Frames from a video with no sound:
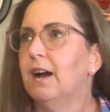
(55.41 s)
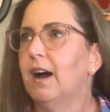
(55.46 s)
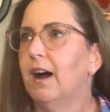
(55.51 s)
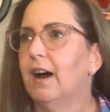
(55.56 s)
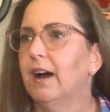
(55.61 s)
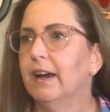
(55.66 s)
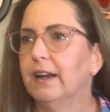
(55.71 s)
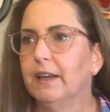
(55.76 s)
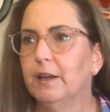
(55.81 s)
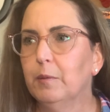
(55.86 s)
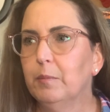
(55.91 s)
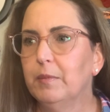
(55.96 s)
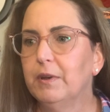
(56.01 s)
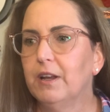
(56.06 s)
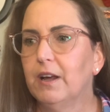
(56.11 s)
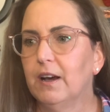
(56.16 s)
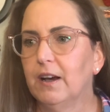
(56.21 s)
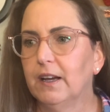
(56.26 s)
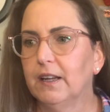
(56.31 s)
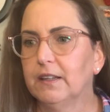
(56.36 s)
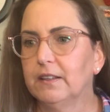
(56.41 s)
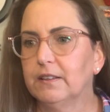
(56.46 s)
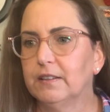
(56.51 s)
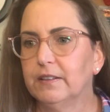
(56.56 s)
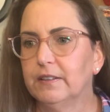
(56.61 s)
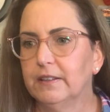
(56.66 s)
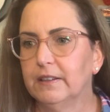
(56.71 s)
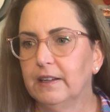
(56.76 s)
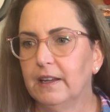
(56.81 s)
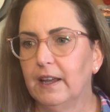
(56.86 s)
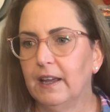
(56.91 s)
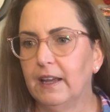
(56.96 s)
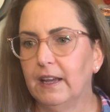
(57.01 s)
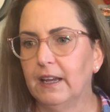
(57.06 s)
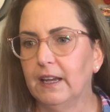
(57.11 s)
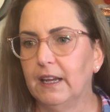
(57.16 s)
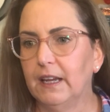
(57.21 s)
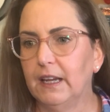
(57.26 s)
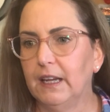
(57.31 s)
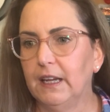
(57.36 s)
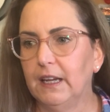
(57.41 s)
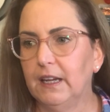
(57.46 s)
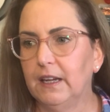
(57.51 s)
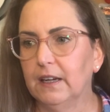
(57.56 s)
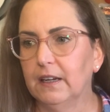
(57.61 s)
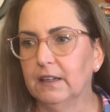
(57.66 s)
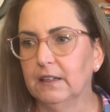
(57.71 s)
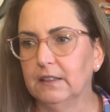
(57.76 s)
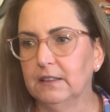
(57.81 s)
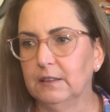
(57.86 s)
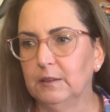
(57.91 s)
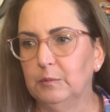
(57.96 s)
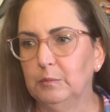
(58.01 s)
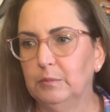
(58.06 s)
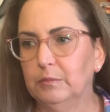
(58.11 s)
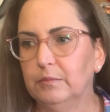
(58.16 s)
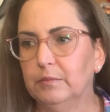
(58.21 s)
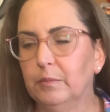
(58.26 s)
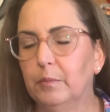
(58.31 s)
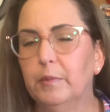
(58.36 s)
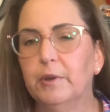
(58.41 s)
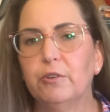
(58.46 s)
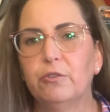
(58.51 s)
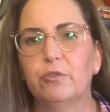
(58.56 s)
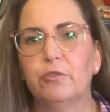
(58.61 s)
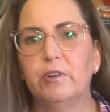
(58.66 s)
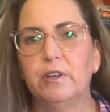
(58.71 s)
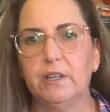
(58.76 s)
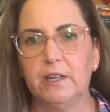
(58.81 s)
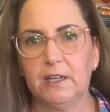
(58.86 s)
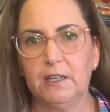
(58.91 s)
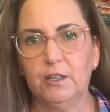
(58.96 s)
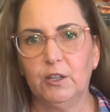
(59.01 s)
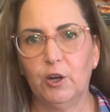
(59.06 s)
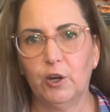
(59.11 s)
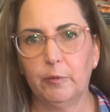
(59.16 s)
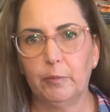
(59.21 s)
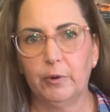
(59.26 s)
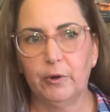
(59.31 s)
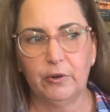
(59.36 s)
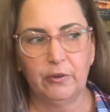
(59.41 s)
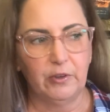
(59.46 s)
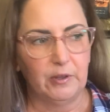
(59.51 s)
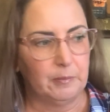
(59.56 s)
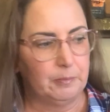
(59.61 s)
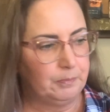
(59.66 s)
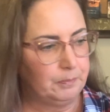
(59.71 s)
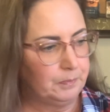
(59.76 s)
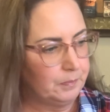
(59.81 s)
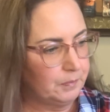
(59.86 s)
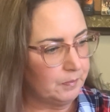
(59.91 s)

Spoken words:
I am not a mystery knit along person.